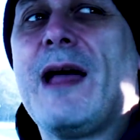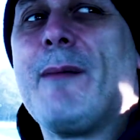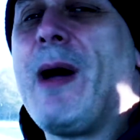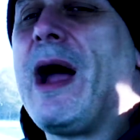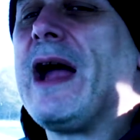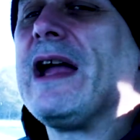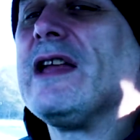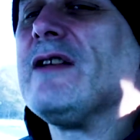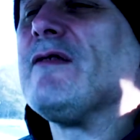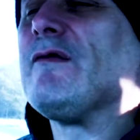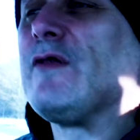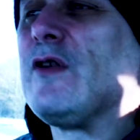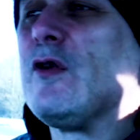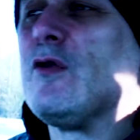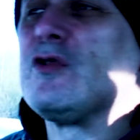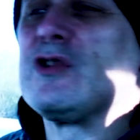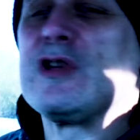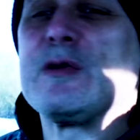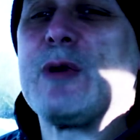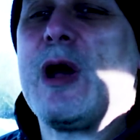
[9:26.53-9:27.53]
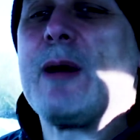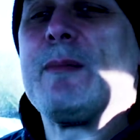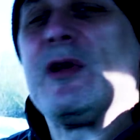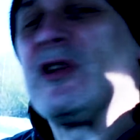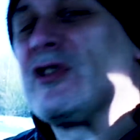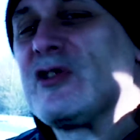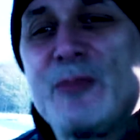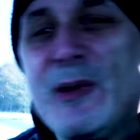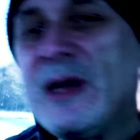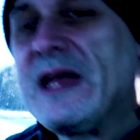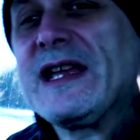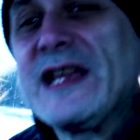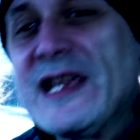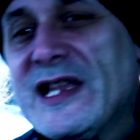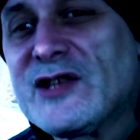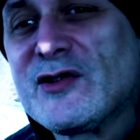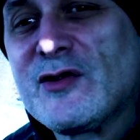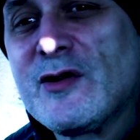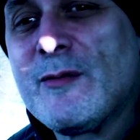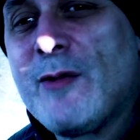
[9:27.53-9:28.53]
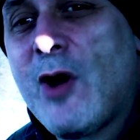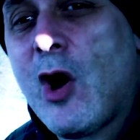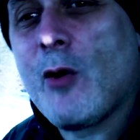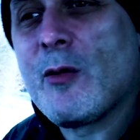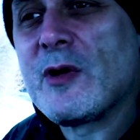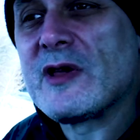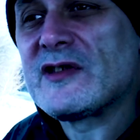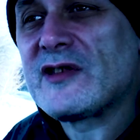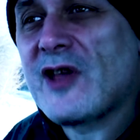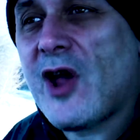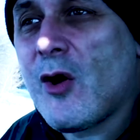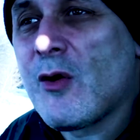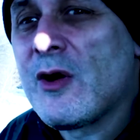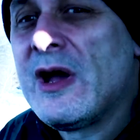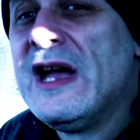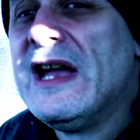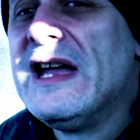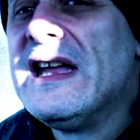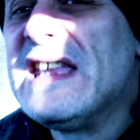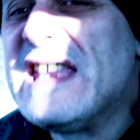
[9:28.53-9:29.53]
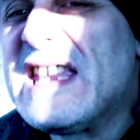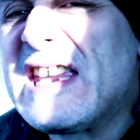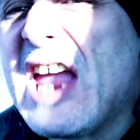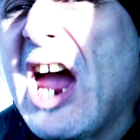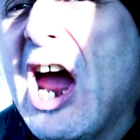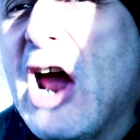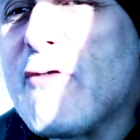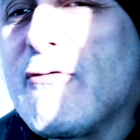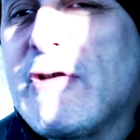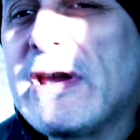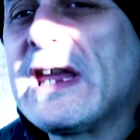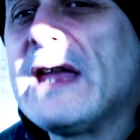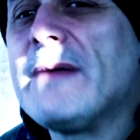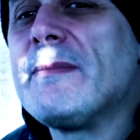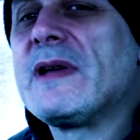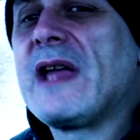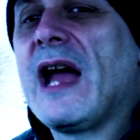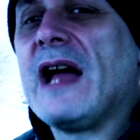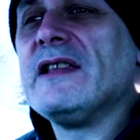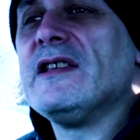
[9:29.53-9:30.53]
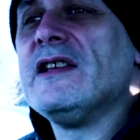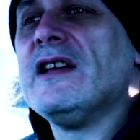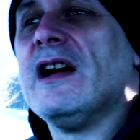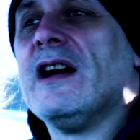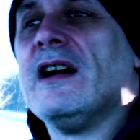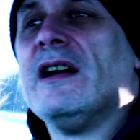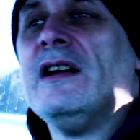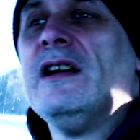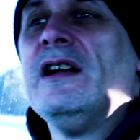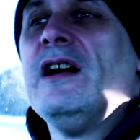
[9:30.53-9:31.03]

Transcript: I might in future, but I'm not speaking to him at the moment, so you can't ring him, can you?